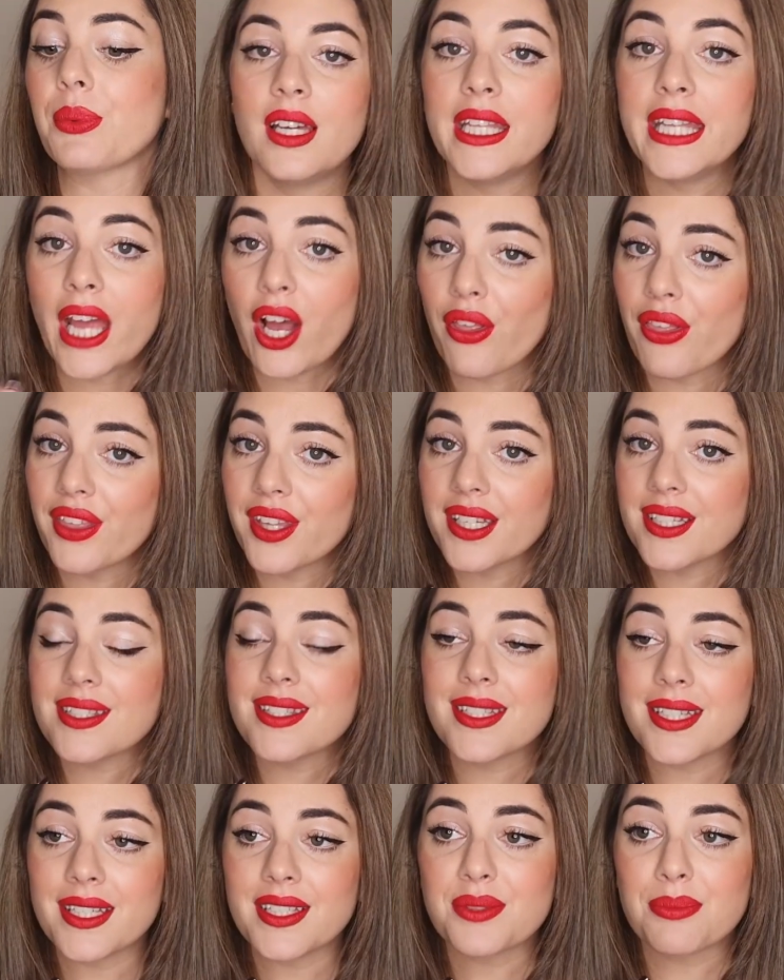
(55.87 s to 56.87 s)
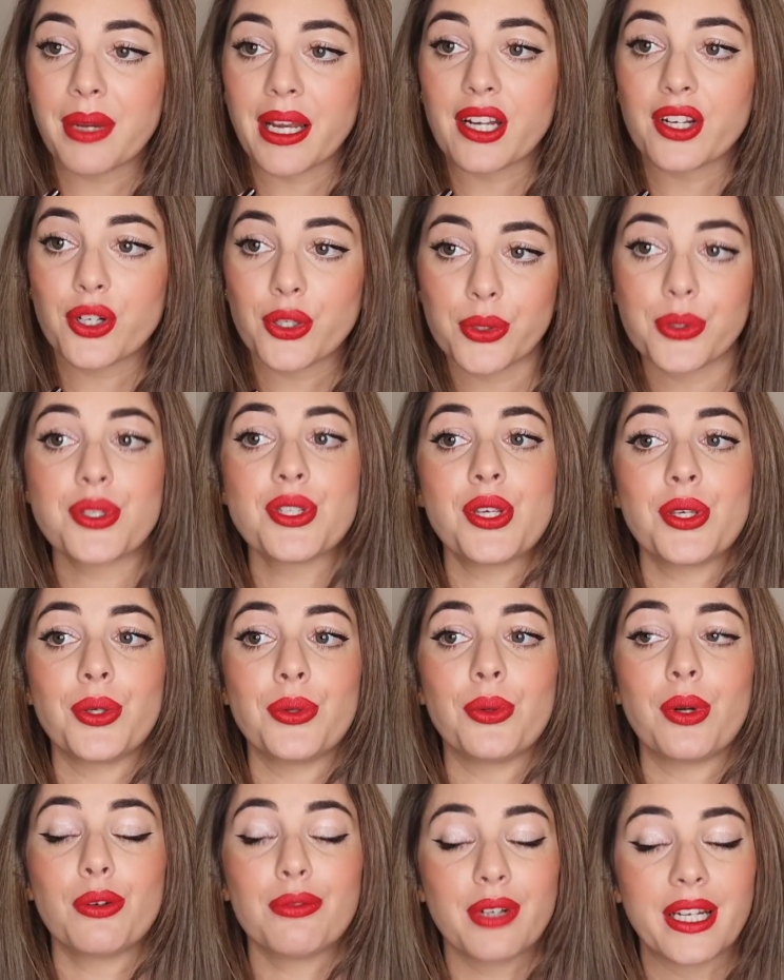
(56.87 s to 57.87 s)
Now this is my
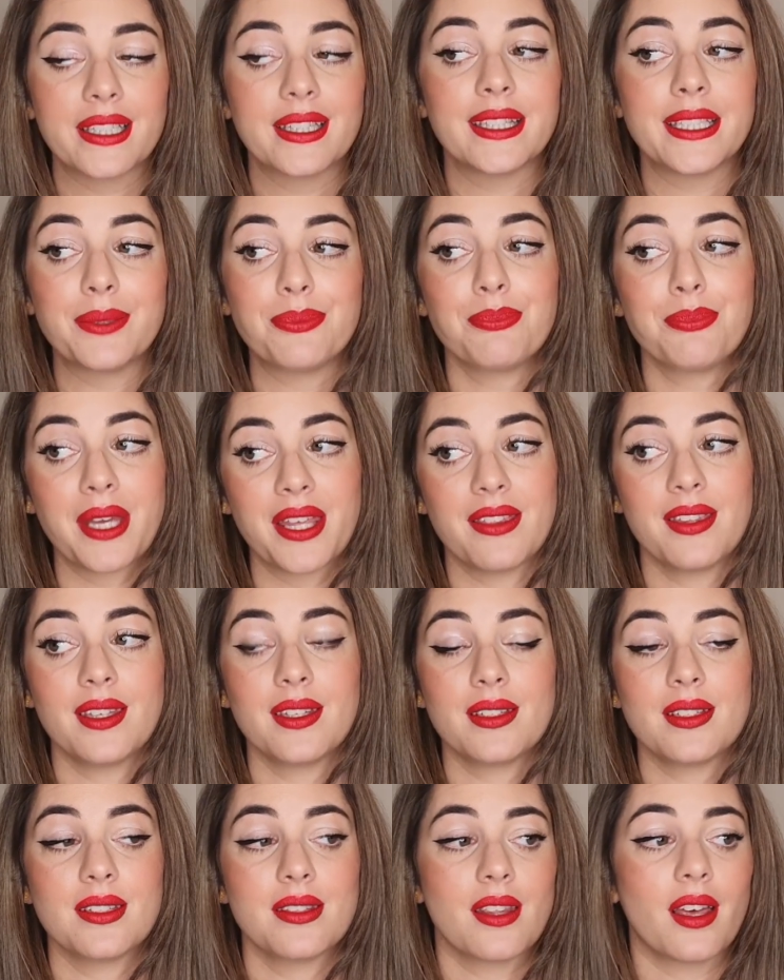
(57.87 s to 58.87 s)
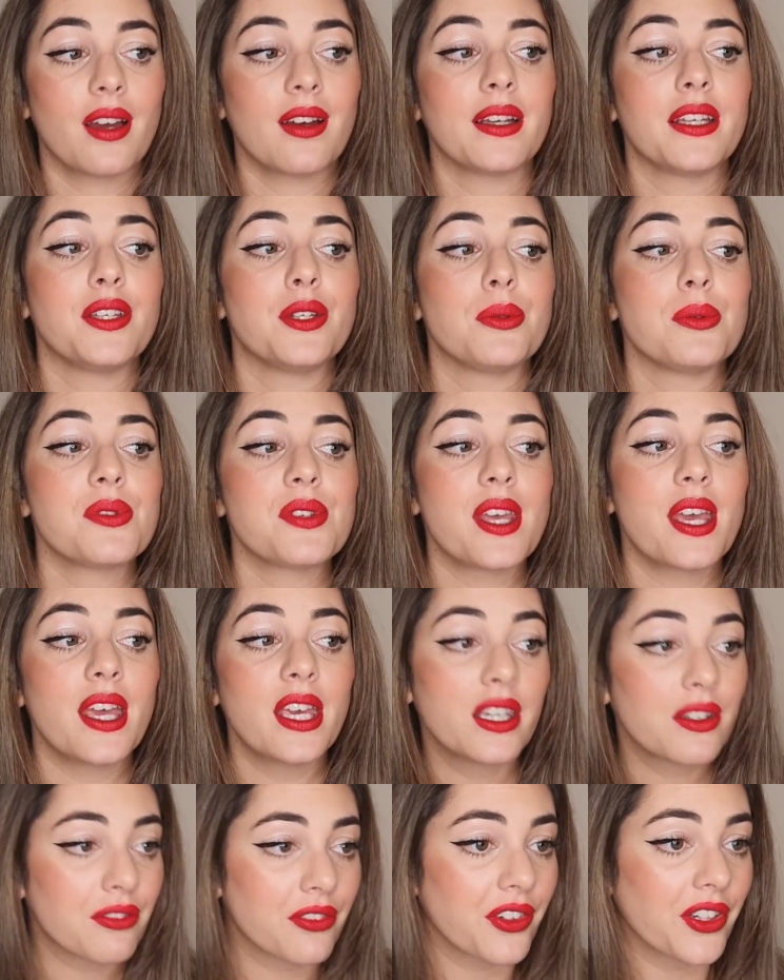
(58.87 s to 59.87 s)
go-to red lip method that I use
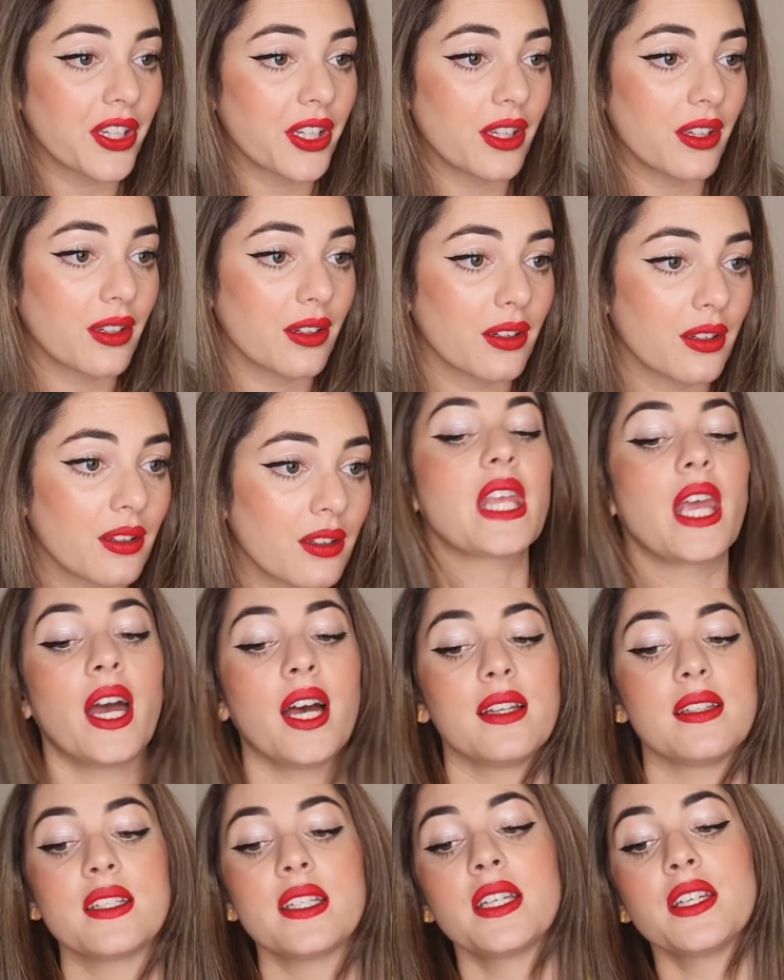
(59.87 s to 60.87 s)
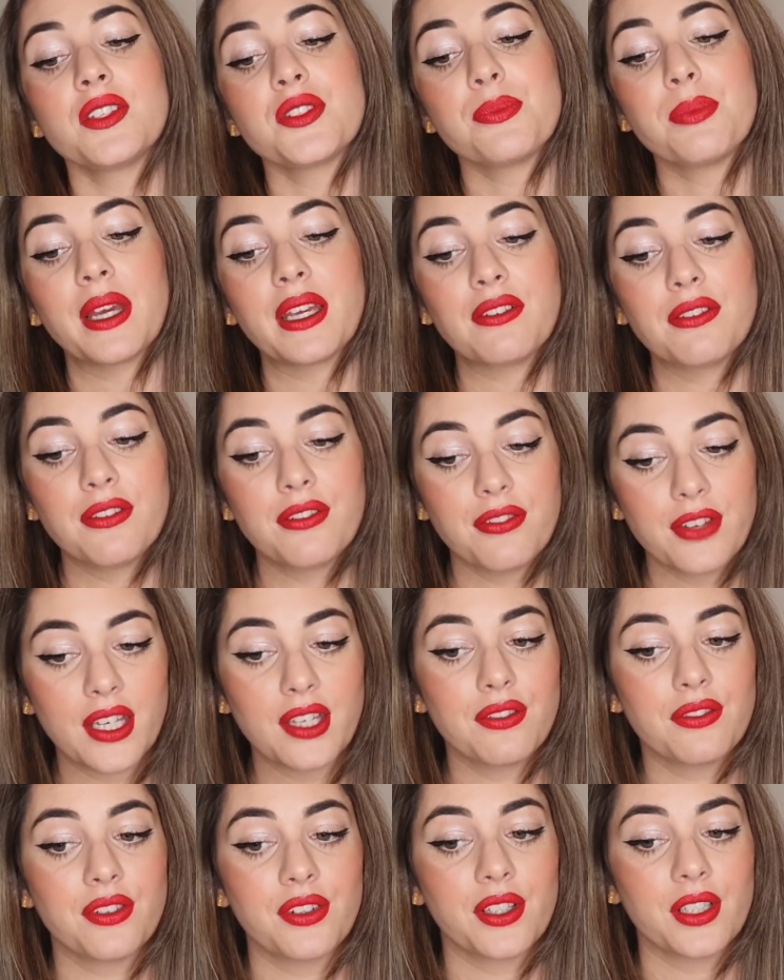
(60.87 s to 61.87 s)
every year and it is my
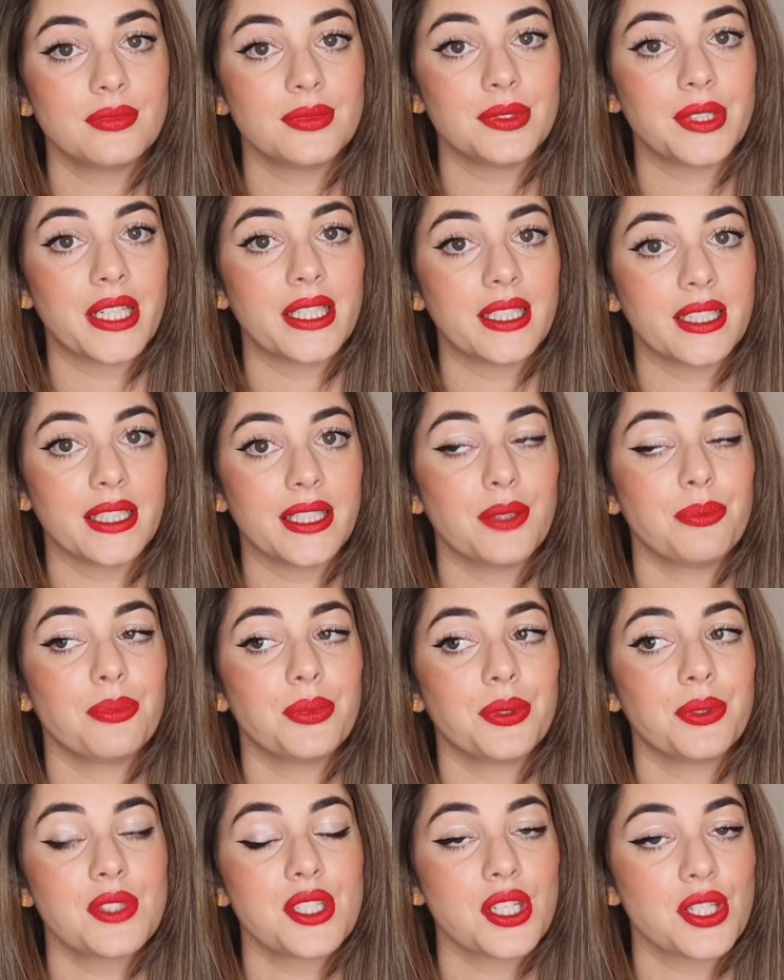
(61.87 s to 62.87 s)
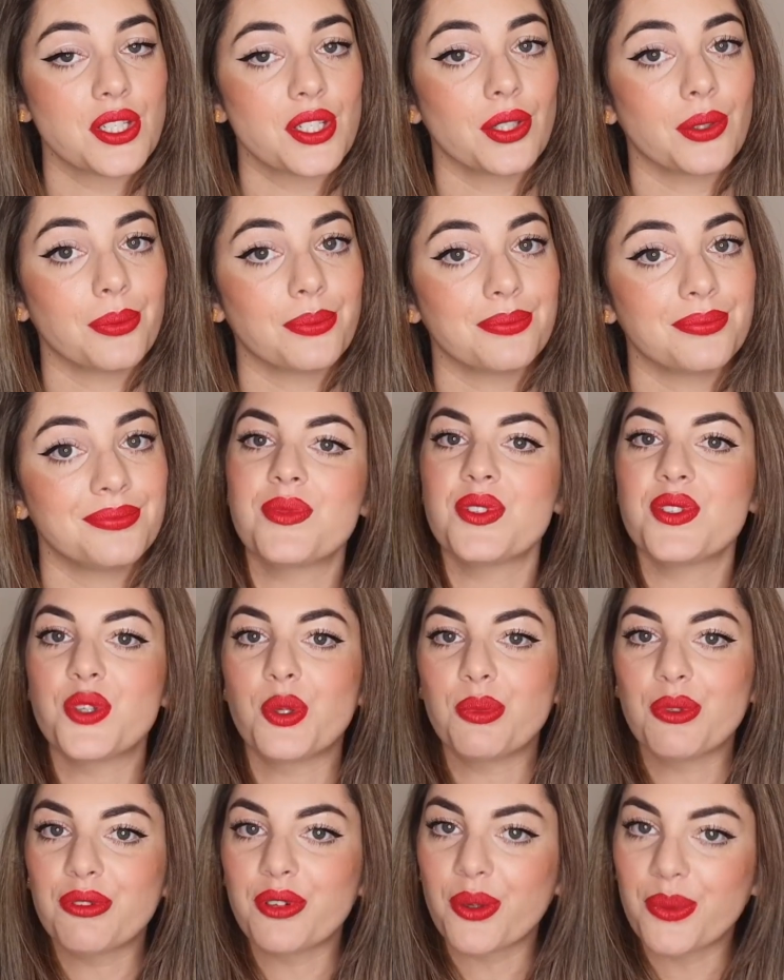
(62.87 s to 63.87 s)
favourite red lip to do. So
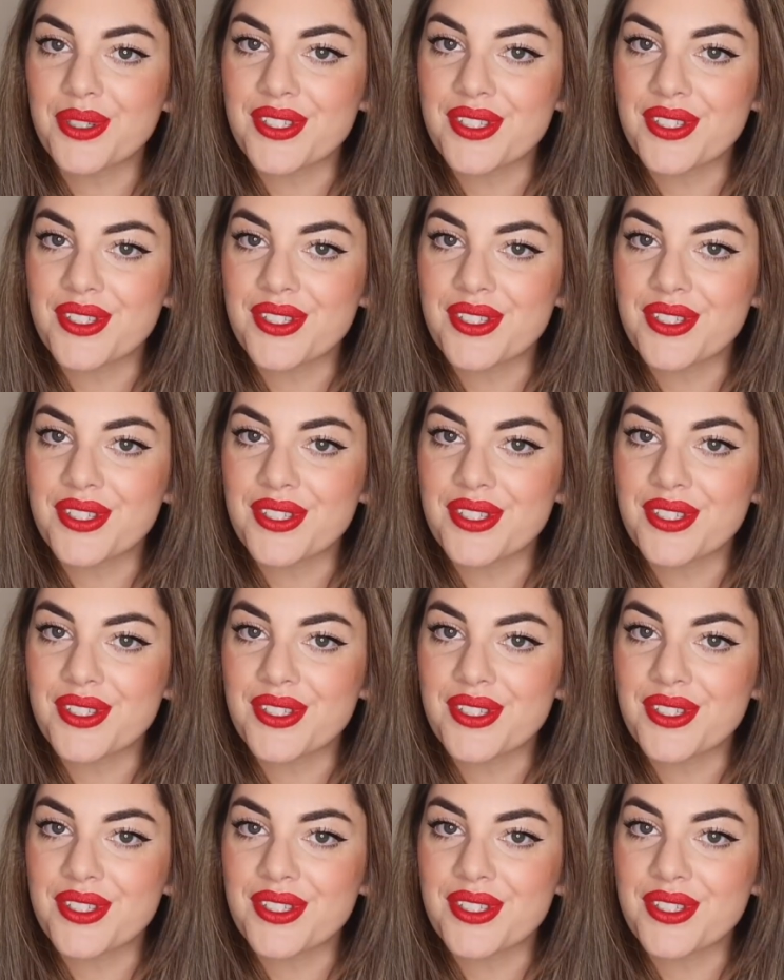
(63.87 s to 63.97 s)
before we